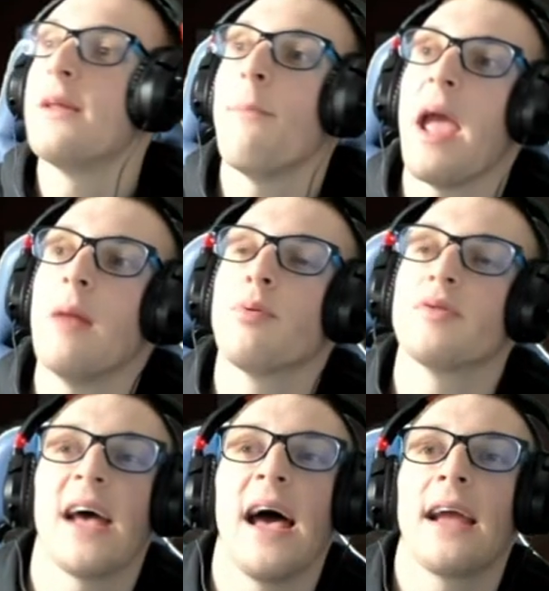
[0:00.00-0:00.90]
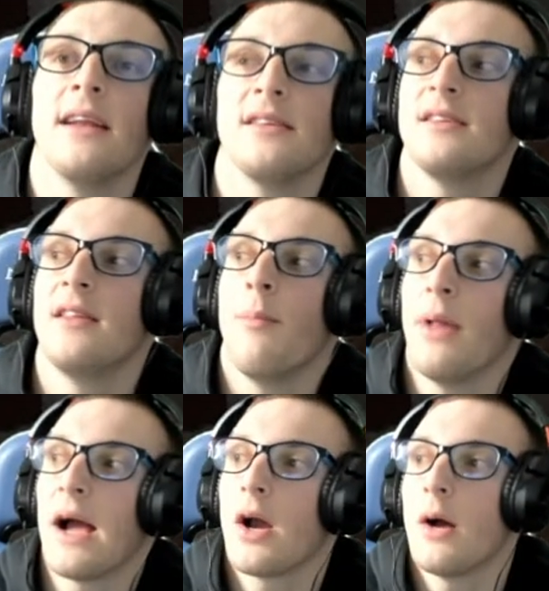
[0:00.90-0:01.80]
main protagonist in the
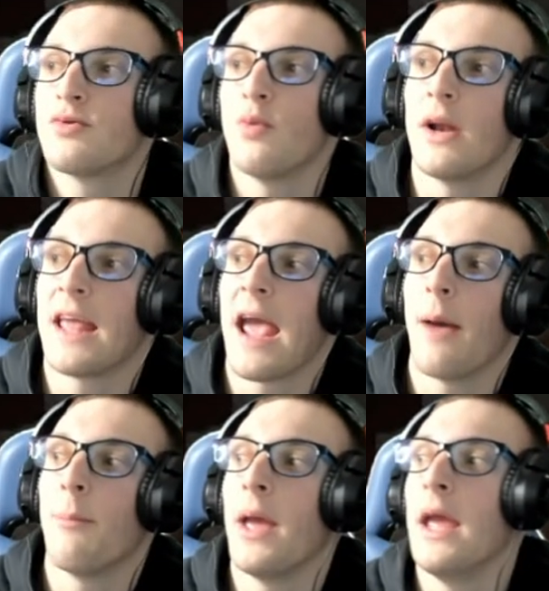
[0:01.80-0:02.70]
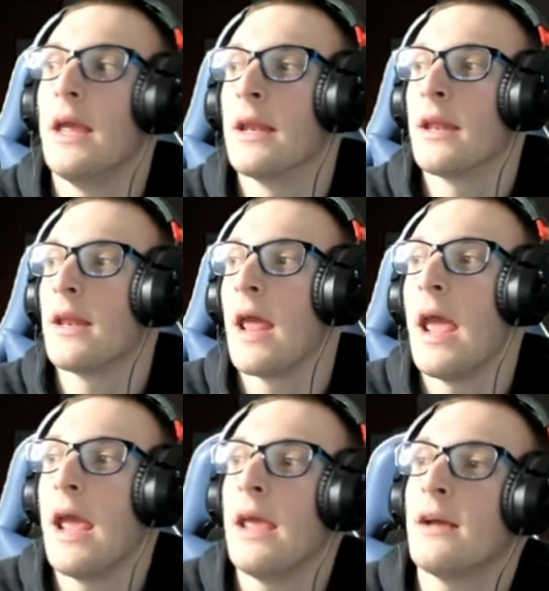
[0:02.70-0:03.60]
Black Ops 1 campaign?
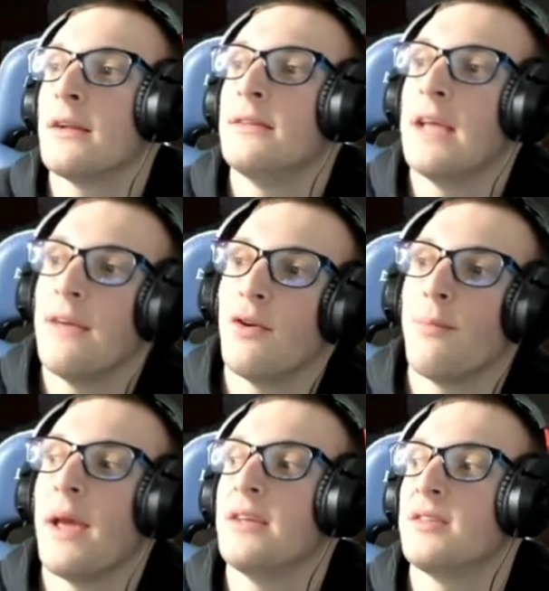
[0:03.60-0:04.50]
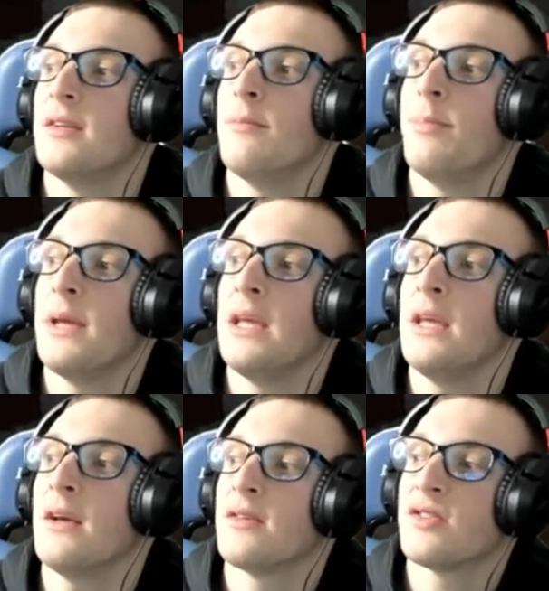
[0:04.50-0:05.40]
A. David Mason,
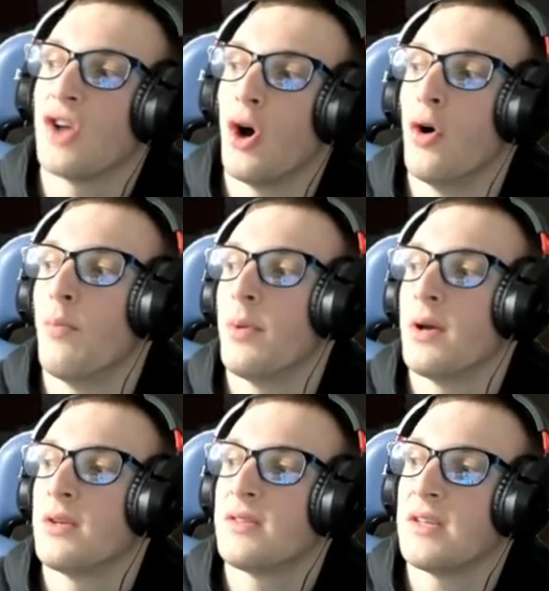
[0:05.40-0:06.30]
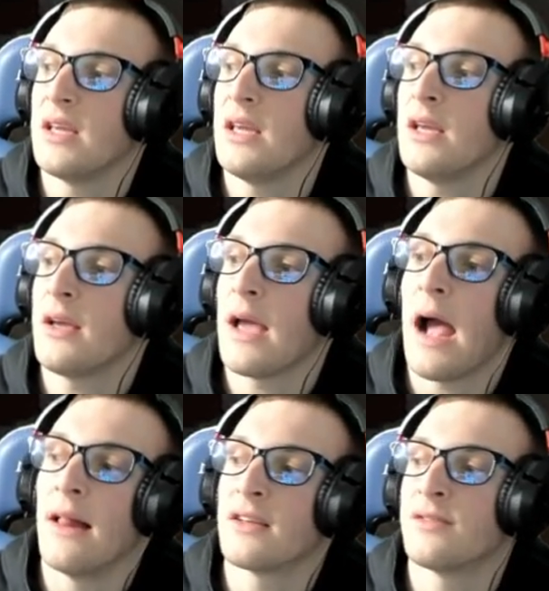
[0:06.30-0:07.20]
B. Soap, C.
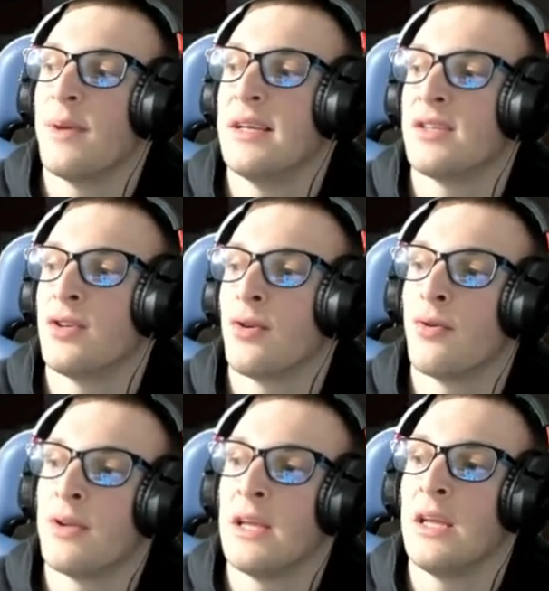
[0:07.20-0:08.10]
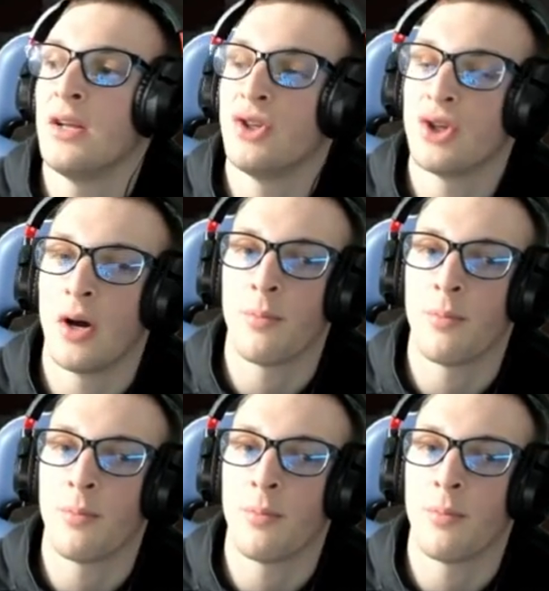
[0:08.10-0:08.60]
Alex Mason, or D. John